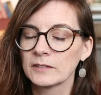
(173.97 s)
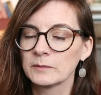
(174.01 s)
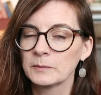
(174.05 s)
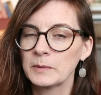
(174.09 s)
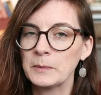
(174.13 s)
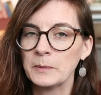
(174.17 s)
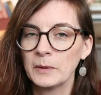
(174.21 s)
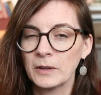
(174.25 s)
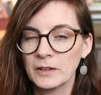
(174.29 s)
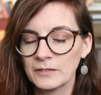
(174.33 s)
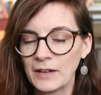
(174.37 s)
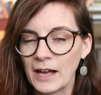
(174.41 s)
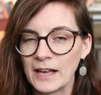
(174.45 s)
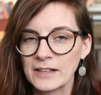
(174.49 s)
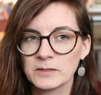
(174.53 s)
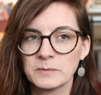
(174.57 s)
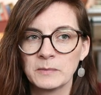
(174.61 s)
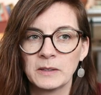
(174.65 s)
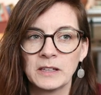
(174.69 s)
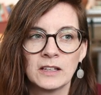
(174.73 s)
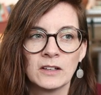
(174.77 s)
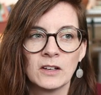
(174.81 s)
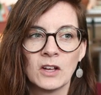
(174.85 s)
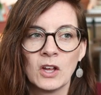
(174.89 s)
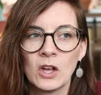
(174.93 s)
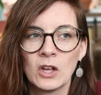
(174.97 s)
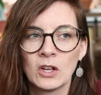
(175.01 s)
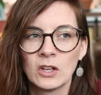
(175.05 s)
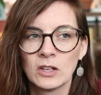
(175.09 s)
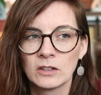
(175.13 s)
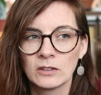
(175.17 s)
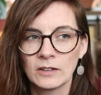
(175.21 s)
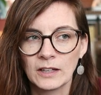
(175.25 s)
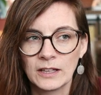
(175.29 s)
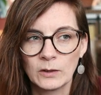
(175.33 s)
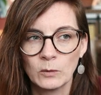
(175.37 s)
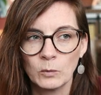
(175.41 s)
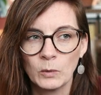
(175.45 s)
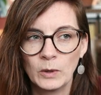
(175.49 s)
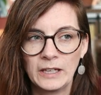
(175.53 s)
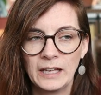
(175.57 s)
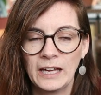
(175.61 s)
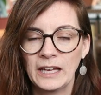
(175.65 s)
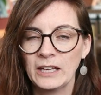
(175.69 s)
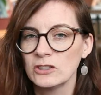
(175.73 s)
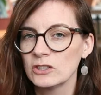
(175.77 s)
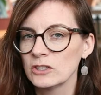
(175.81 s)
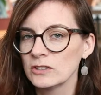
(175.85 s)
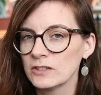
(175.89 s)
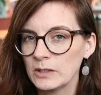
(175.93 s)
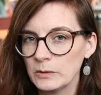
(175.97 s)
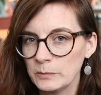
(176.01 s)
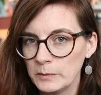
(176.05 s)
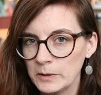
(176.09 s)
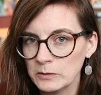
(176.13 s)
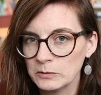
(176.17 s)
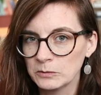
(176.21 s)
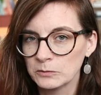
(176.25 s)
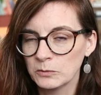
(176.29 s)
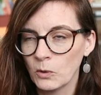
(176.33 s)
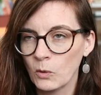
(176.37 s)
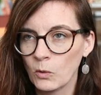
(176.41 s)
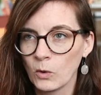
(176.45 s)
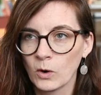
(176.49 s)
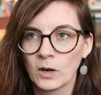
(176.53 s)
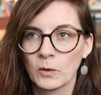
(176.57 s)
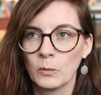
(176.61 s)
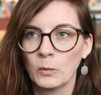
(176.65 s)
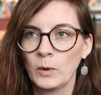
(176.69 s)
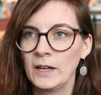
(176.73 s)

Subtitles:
people have asked me like what ages they'd be for,